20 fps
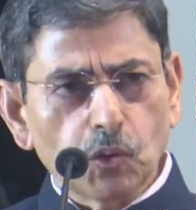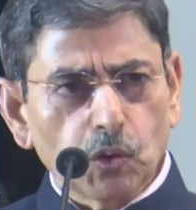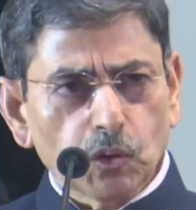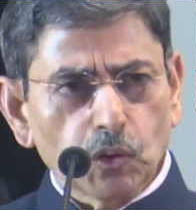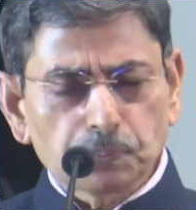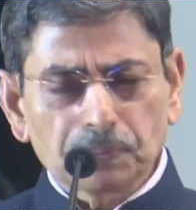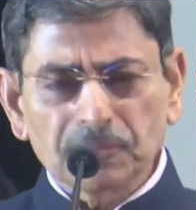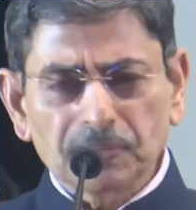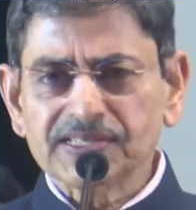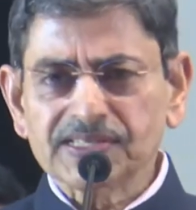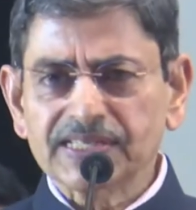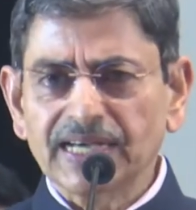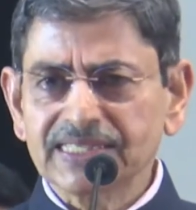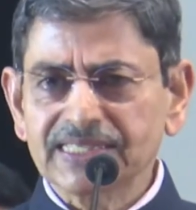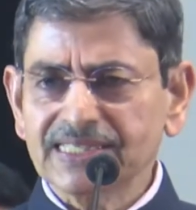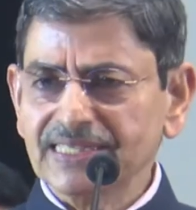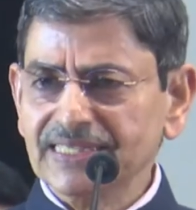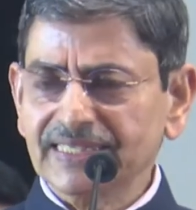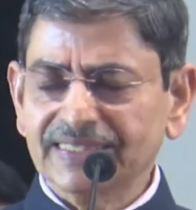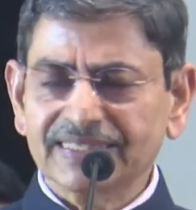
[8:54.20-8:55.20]
more
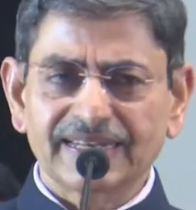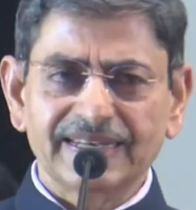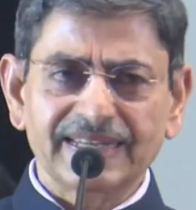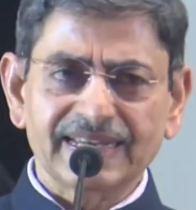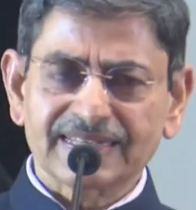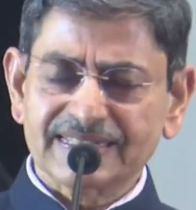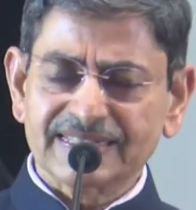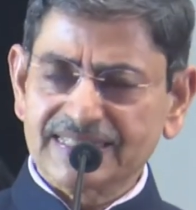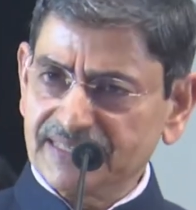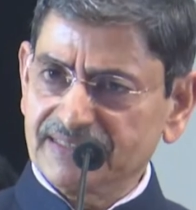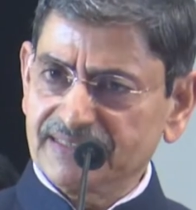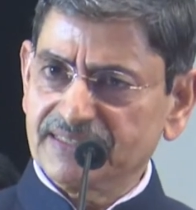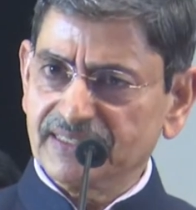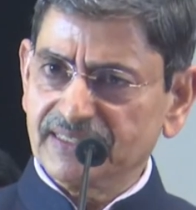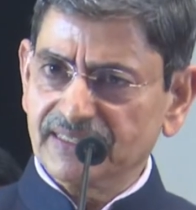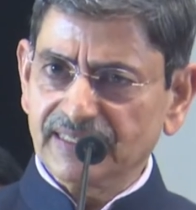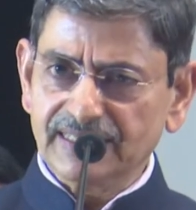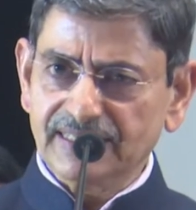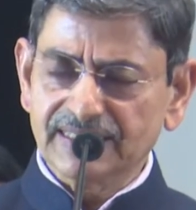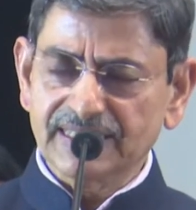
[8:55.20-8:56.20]
precisely collected
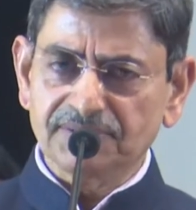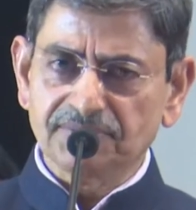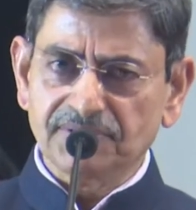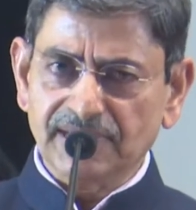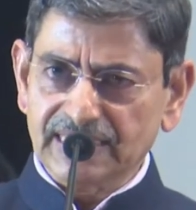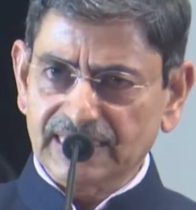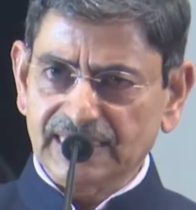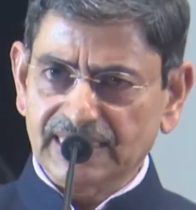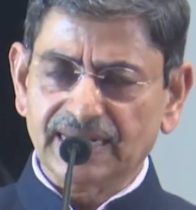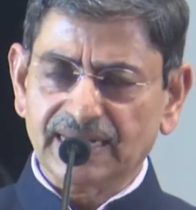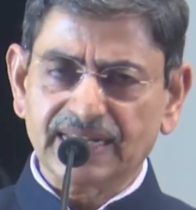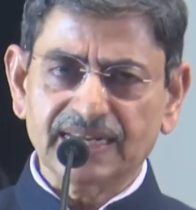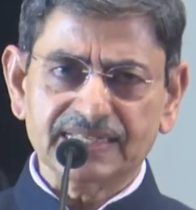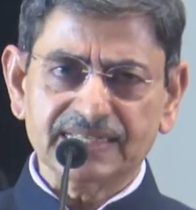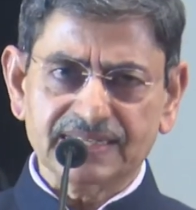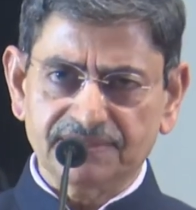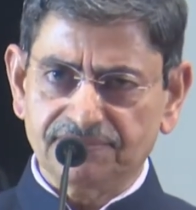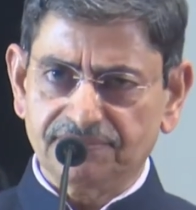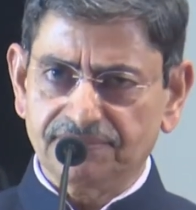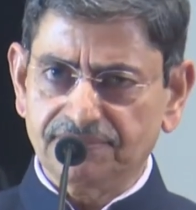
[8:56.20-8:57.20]
in a very
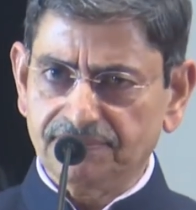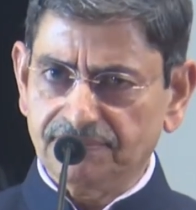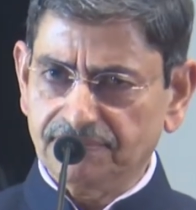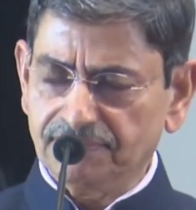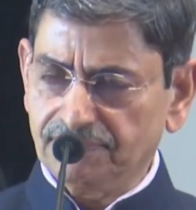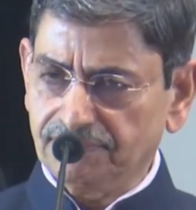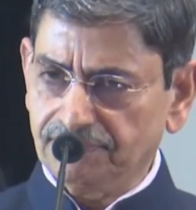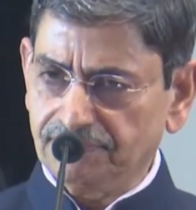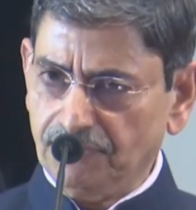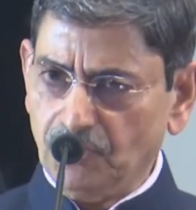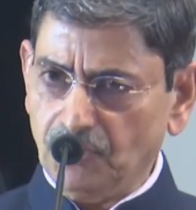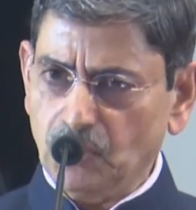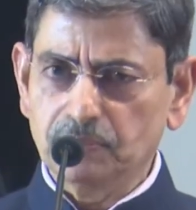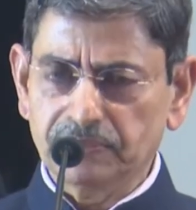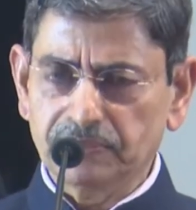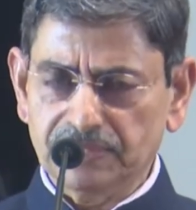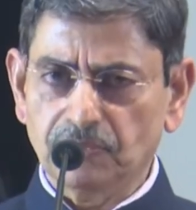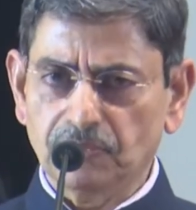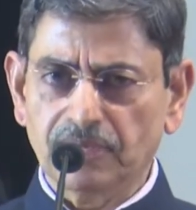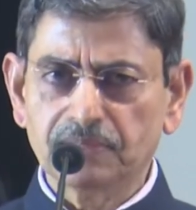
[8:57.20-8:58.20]
collective
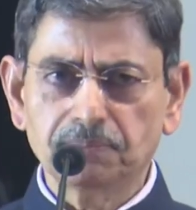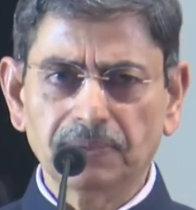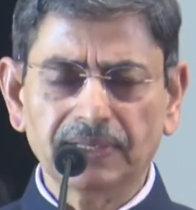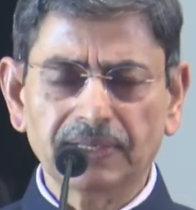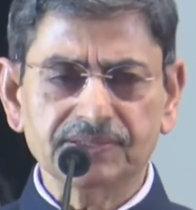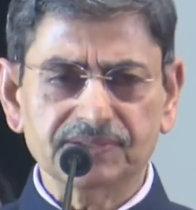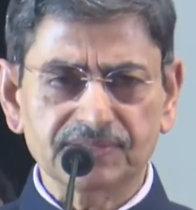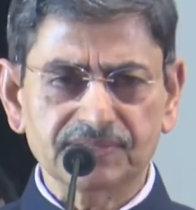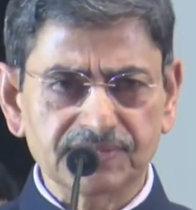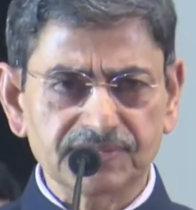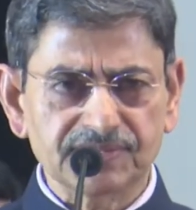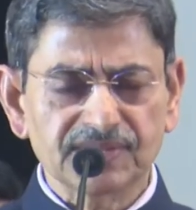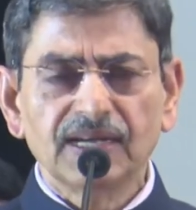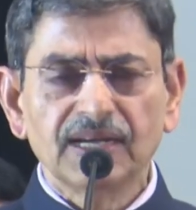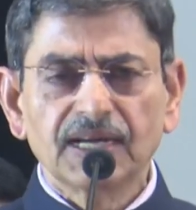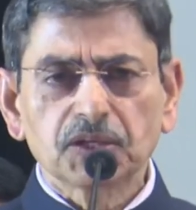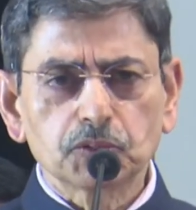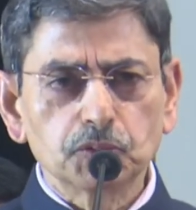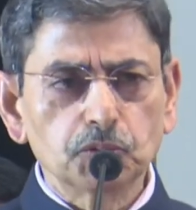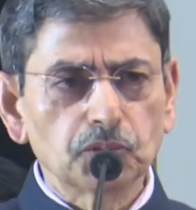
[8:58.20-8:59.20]
form in one place
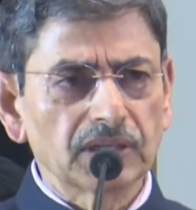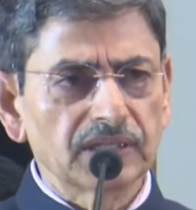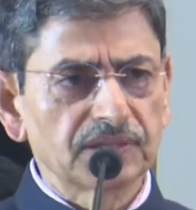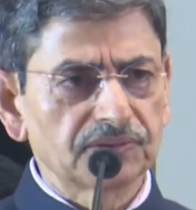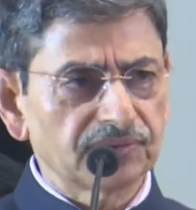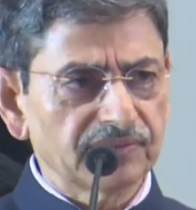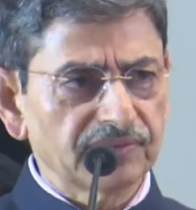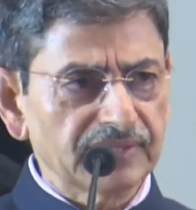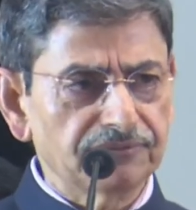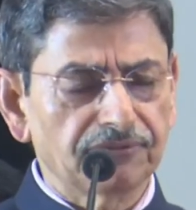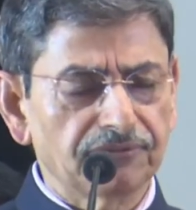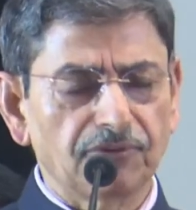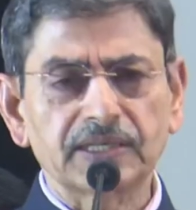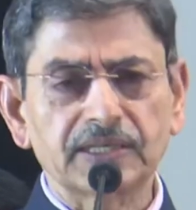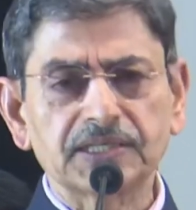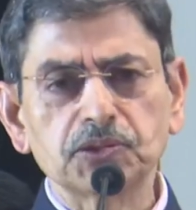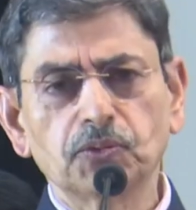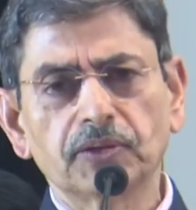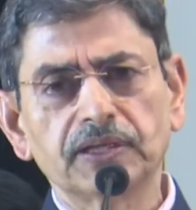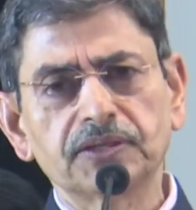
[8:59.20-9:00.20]
is Kural
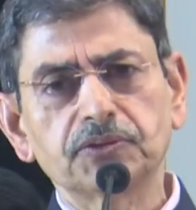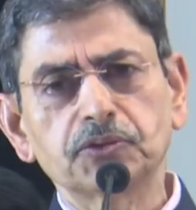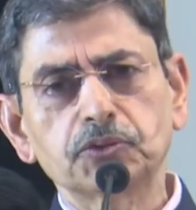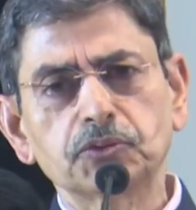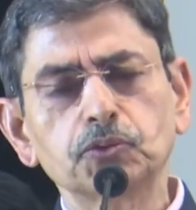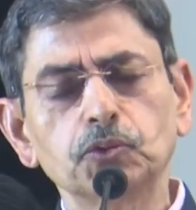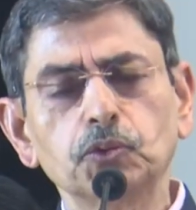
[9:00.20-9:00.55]
341 to